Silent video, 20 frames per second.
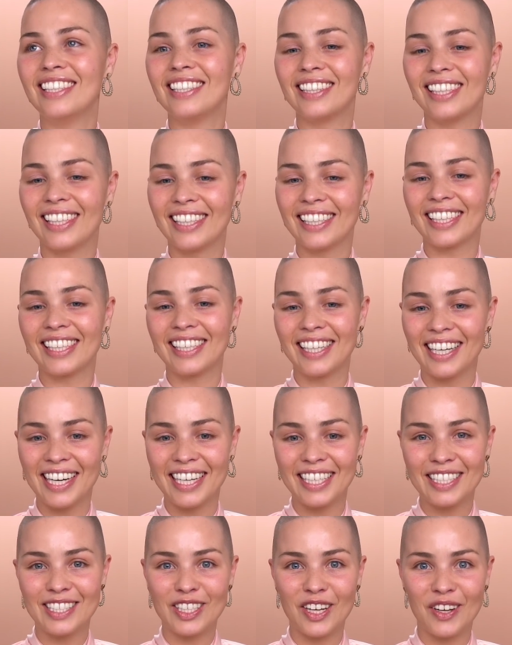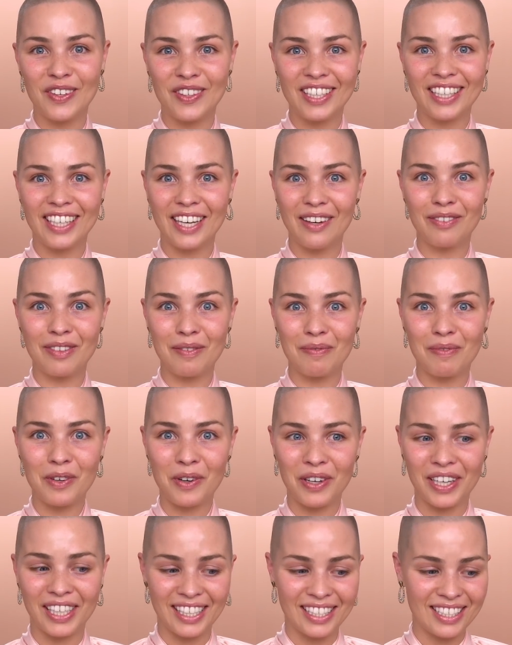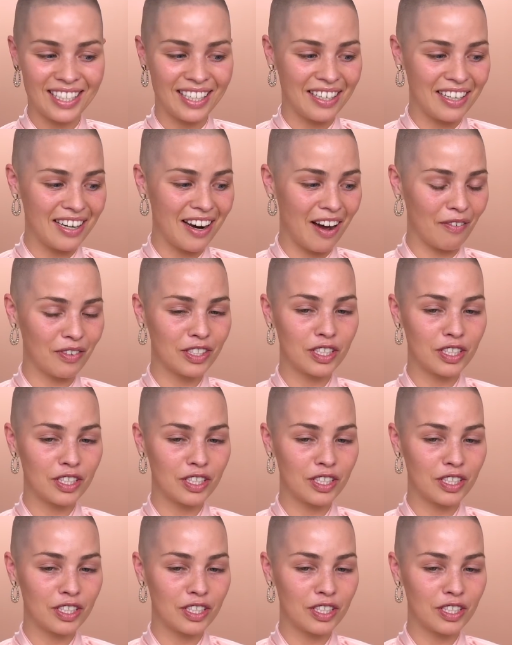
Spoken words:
like I don't give them credit enough.